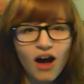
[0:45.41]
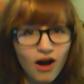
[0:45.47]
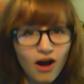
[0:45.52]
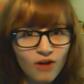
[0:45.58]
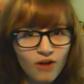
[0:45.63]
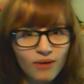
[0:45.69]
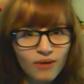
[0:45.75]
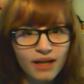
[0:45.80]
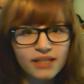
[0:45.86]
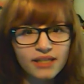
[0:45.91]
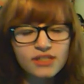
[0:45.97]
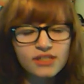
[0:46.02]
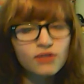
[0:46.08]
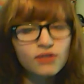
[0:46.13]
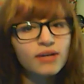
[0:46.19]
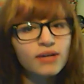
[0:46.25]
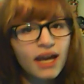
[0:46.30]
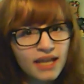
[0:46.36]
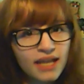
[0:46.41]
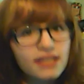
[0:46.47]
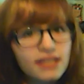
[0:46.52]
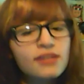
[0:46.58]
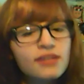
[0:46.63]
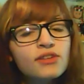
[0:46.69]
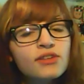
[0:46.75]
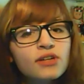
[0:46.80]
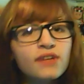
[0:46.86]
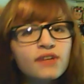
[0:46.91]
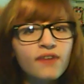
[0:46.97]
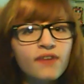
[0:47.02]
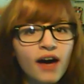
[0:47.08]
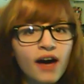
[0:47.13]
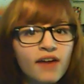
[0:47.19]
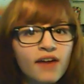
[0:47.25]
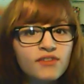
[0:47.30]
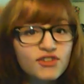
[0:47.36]
Alright, so in
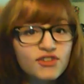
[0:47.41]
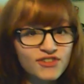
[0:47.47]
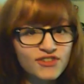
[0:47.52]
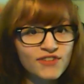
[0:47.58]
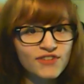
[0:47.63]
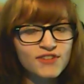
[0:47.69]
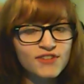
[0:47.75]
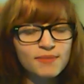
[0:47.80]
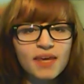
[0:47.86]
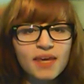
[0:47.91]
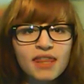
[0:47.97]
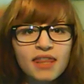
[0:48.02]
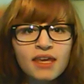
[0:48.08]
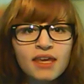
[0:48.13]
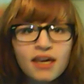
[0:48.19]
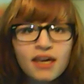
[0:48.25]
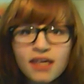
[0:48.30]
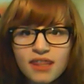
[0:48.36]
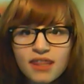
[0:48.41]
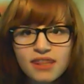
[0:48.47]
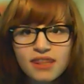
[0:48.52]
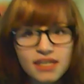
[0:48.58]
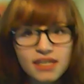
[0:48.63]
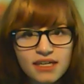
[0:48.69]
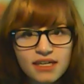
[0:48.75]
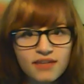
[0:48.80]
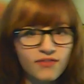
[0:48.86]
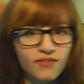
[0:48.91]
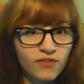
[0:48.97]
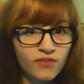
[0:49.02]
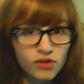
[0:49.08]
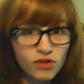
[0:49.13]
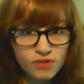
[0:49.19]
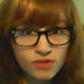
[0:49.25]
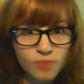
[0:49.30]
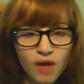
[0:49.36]
1835, Joseph Smith, the
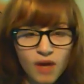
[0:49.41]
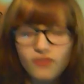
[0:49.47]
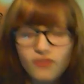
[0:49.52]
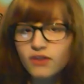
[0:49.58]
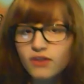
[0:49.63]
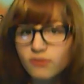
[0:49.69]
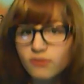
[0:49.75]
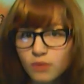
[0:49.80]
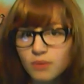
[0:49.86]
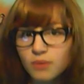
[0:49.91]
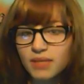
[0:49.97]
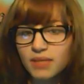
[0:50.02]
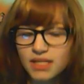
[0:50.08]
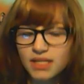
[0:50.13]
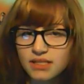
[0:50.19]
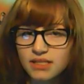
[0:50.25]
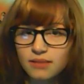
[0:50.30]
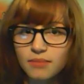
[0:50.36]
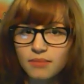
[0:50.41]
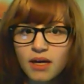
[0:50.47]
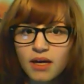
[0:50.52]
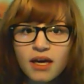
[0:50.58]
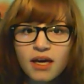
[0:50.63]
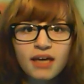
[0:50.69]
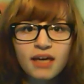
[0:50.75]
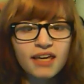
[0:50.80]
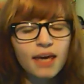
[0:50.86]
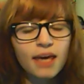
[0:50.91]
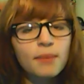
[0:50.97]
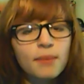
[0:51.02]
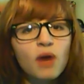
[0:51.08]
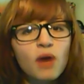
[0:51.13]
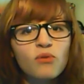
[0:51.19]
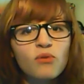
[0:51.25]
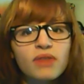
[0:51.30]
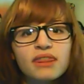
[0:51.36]
first prophet of Mormonism, came
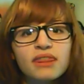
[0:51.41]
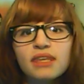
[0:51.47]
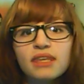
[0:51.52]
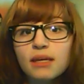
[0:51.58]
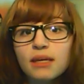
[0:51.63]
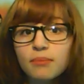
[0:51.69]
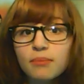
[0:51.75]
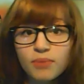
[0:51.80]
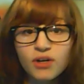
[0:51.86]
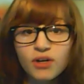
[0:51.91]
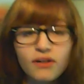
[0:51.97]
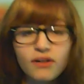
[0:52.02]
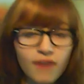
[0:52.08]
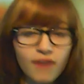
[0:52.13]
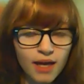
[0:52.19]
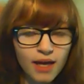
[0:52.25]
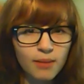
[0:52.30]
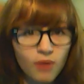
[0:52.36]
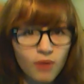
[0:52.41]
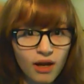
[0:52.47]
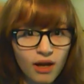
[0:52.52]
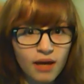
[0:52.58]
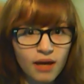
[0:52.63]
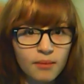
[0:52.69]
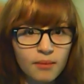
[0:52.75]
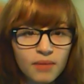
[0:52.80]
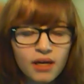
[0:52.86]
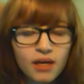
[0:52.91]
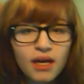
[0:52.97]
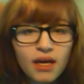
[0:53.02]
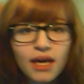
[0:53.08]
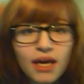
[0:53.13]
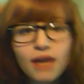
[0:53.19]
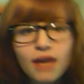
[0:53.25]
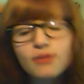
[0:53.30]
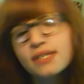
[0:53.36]
out with the Book of Abraham.
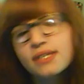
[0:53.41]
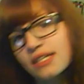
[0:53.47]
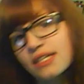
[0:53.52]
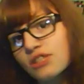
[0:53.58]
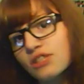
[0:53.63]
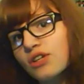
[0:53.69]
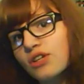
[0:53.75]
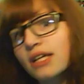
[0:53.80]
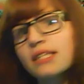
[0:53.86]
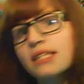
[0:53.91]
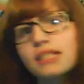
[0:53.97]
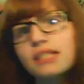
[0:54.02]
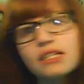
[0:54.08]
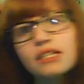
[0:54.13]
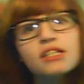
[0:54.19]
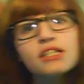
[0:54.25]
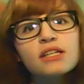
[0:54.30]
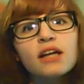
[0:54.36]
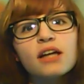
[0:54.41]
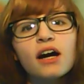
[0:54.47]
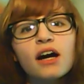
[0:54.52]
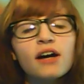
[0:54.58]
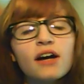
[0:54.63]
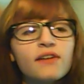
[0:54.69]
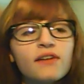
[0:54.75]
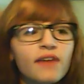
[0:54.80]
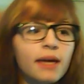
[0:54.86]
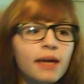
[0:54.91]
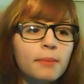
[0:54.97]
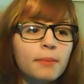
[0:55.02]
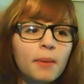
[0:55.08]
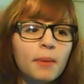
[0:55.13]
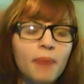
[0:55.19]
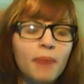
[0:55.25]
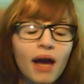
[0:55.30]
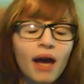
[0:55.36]
It was his translation of a
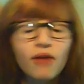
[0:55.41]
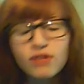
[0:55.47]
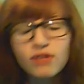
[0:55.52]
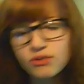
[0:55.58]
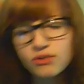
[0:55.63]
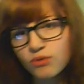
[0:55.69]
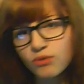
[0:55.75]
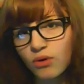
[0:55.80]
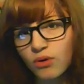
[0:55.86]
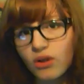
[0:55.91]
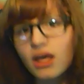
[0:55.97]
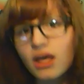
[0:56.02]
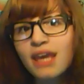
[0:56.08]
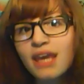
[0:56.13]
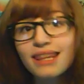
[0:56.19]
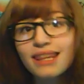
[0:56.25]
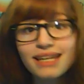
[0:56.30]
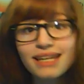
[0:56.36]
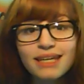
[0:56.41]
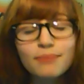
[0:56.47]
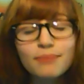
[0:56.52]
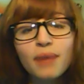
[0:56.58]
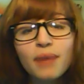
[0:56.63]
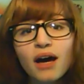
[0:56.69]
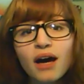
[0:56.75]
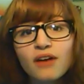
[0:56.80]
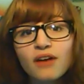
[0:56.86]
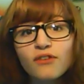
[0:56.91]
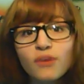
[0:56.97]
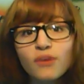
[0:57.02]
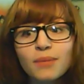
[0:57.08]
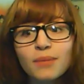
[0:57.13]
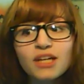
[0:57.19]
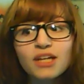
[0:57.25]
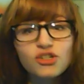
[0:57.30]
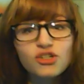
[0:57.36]
papyrus scroll that he bought
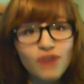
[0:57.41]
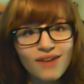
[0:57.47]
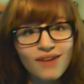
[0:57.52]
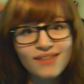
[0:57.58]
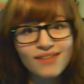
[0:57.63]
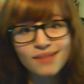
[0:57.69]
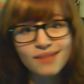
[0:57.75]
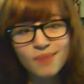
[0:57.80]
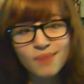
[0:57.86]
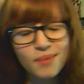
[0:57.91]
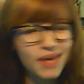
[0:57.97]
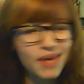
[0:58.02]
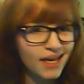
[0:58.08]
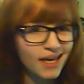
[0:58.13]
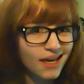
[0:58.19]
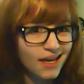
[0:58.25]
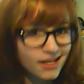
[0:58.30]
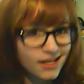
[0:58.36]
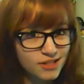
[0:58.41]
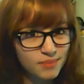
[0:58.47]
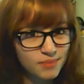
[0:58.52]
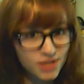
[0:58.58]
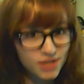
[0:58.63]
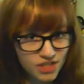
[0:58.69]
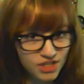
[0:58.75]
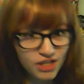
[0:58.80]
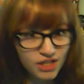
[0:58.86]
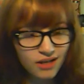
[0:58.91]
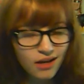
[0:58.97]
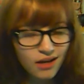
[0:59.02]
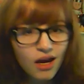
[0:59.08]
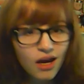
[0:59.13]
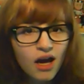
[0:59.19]
from a traveling mummy exhibition.